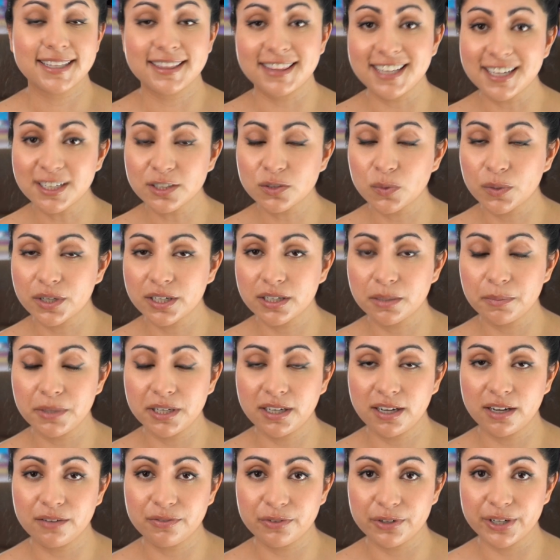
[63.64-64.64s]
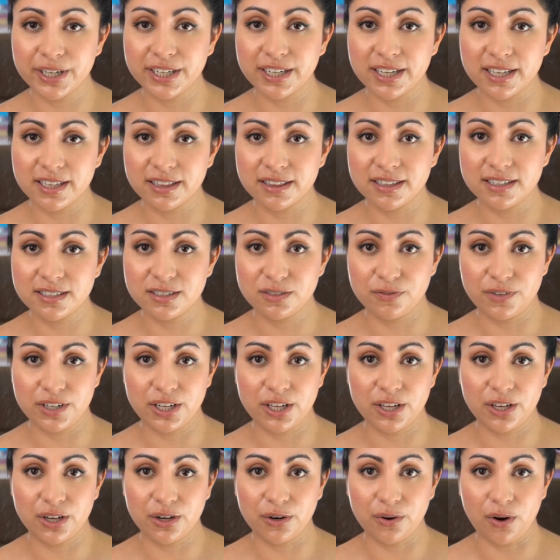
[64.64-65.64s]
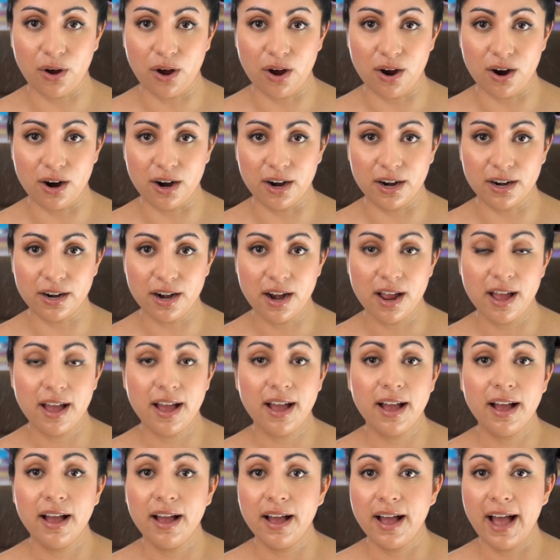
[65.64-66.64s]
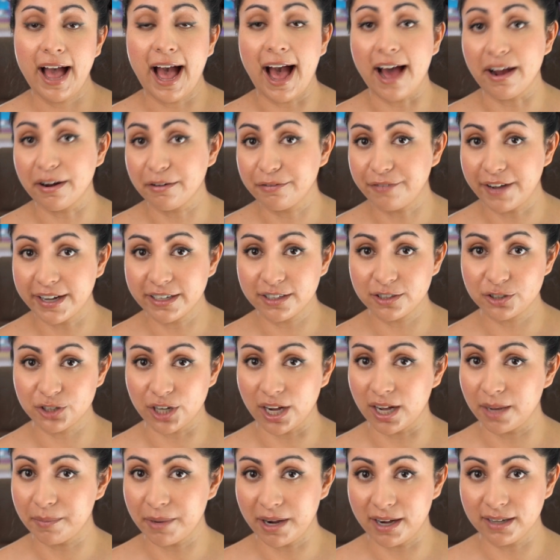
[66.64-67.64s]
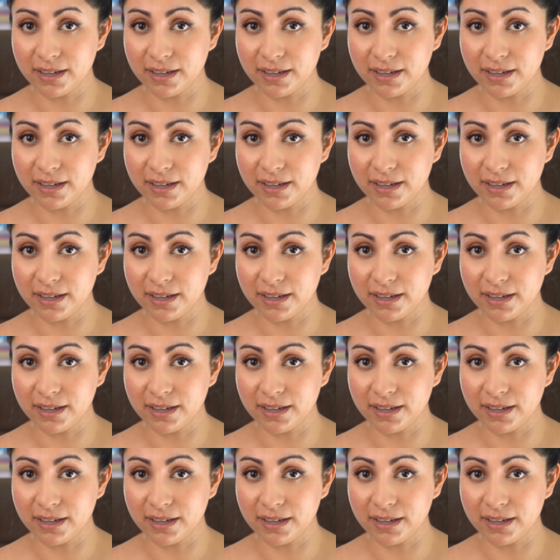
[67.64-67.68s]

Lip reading: The things we're gonna be covering in this video are how to find a job